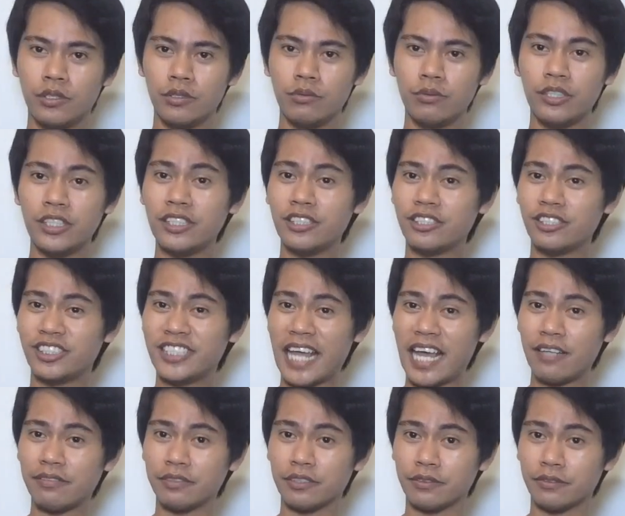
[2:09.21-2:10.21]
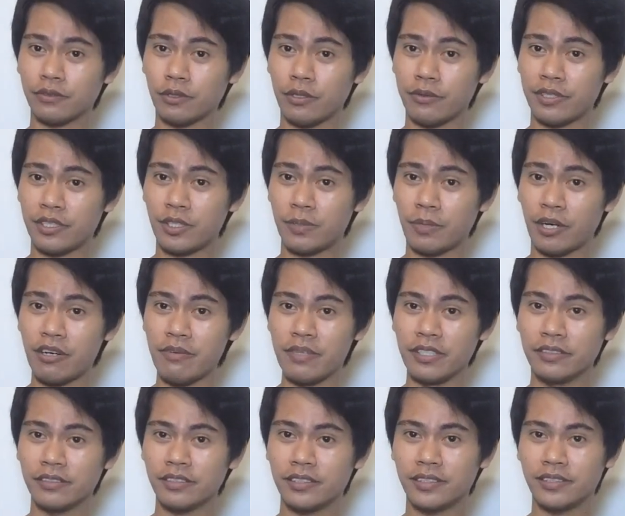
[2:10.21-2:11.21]
We need cadaver for our
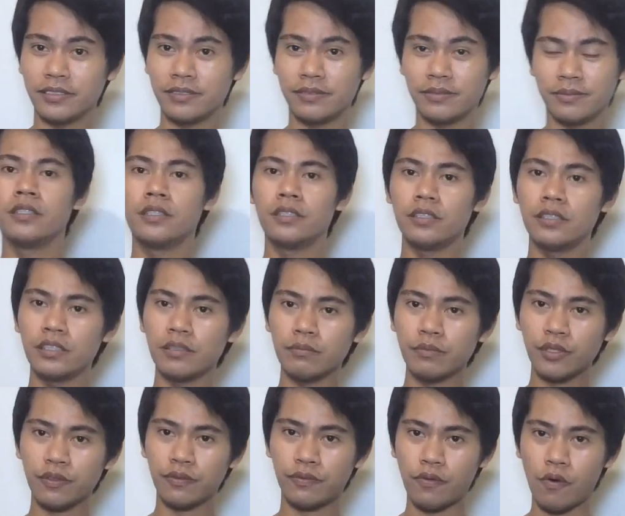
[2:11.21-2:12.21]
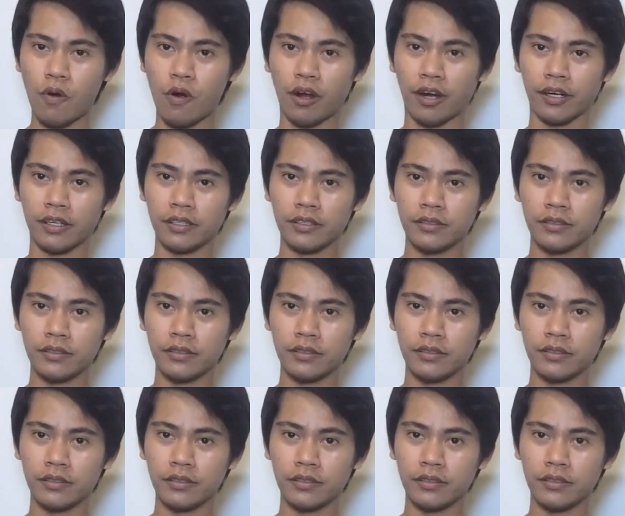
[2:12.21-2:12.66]
experiment. Number 4.